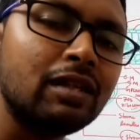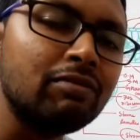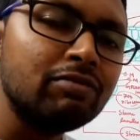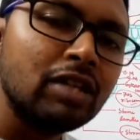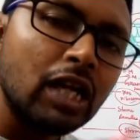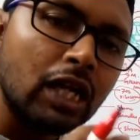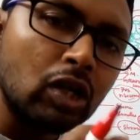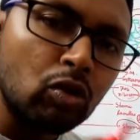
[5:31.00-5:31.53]
of
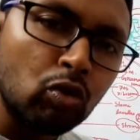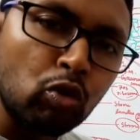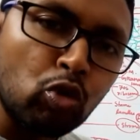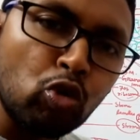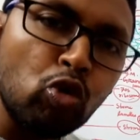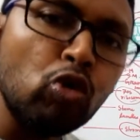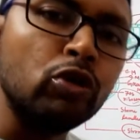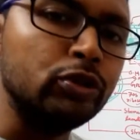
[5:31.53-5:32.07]

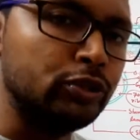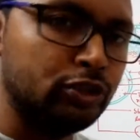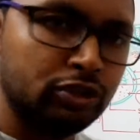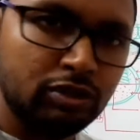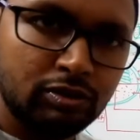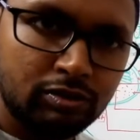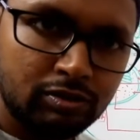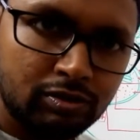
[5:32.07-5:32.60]
glucose.
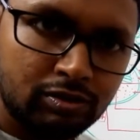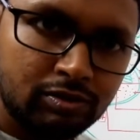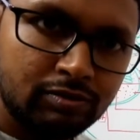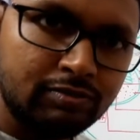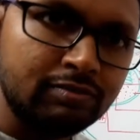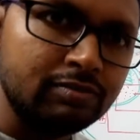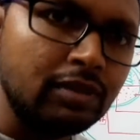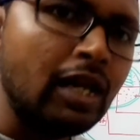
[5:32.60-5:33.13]

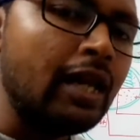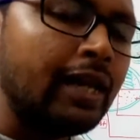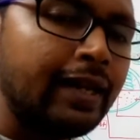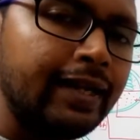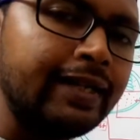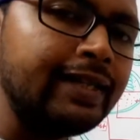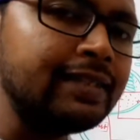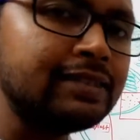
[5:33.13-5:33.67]

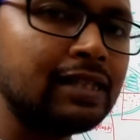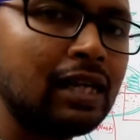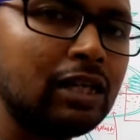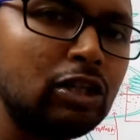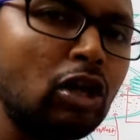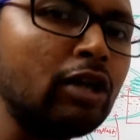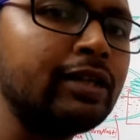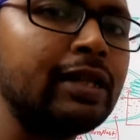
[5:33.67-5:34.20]
It is
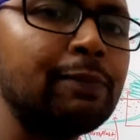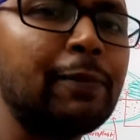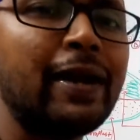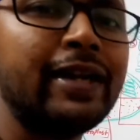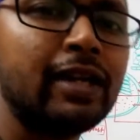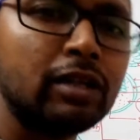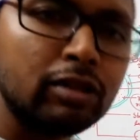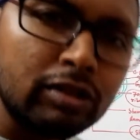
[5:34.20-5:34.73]
not
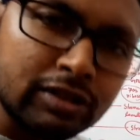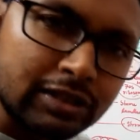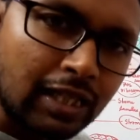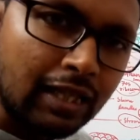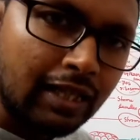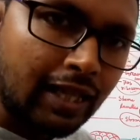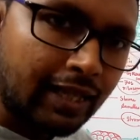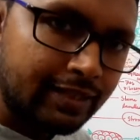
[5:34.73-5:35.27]
dependent on
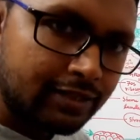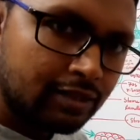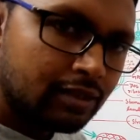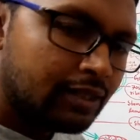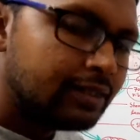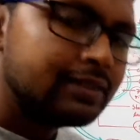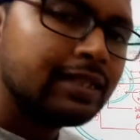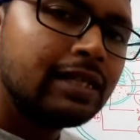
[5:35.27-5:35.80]
sunlight.
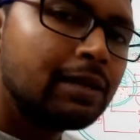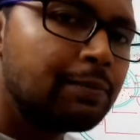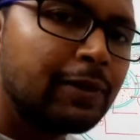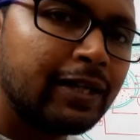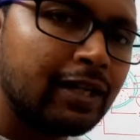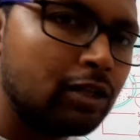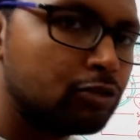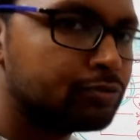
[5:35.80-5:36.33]
It is
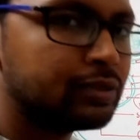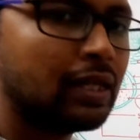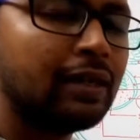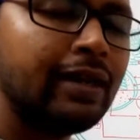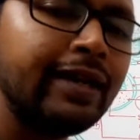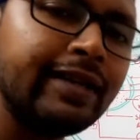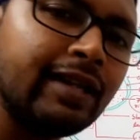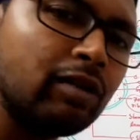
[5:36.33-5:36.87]
independent of
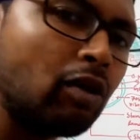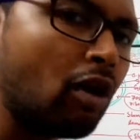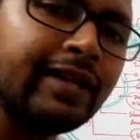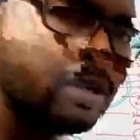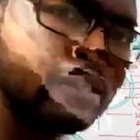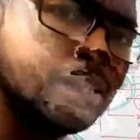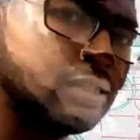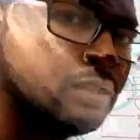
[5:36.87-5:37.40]
sunlight and
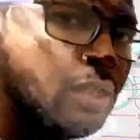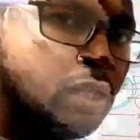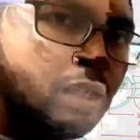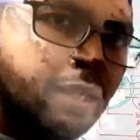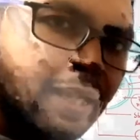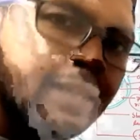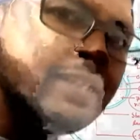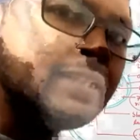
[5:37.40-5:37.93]
occur
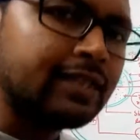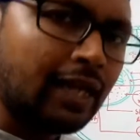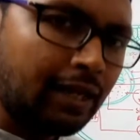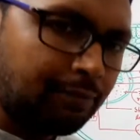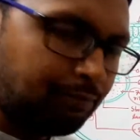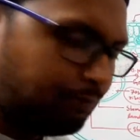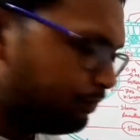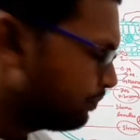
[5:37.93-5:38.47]
anytime.